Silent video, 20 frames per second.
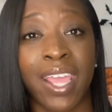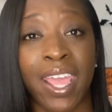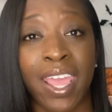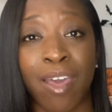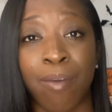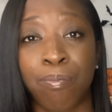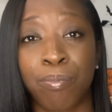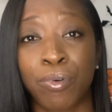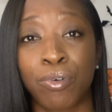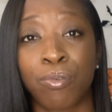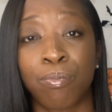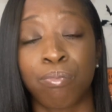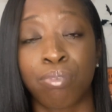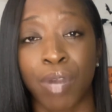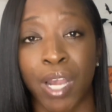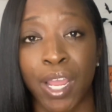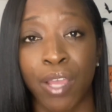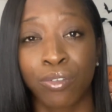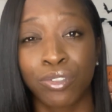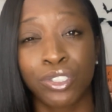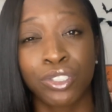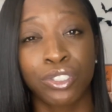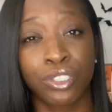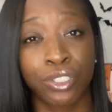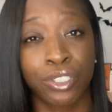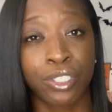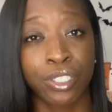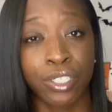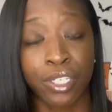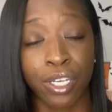apple brown
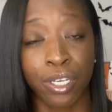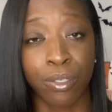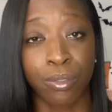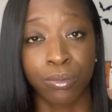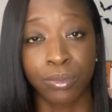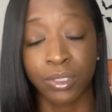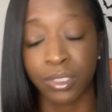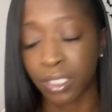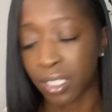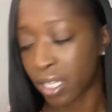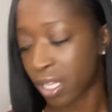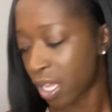sugar note.